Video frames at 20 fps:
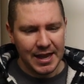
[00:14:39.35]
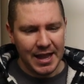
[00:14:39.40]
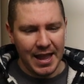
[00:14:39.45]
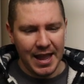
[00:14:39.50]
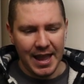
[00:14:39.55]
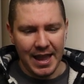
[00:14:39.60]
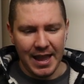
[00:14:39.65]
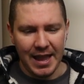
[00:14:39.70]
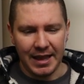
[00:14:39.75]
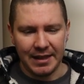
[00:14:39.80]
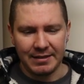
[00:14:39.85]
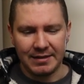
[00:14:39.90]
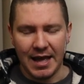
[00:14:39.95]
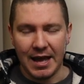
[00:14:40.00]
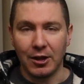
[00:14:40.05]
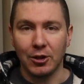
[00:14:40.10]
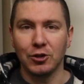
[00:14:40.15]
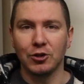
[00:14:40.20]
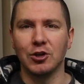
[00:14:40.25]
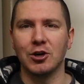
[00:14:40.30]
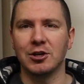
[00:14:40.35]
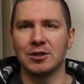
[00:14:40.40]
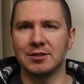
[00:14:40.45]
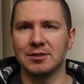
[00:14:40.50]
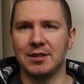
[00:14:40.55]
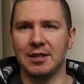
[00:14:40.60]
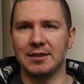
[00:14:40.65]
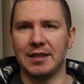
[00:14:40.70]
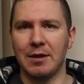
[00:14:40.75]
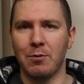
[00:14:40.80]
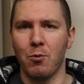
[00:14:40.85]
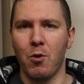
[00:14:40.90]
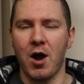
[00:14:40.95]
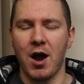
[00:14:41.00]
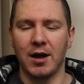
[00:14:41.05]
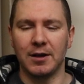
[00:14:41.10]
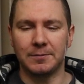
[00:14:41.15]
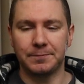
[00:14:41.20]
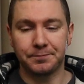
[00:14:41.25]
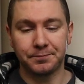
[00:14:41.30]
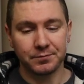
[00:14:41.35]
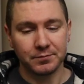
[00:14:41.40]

and that look that they want.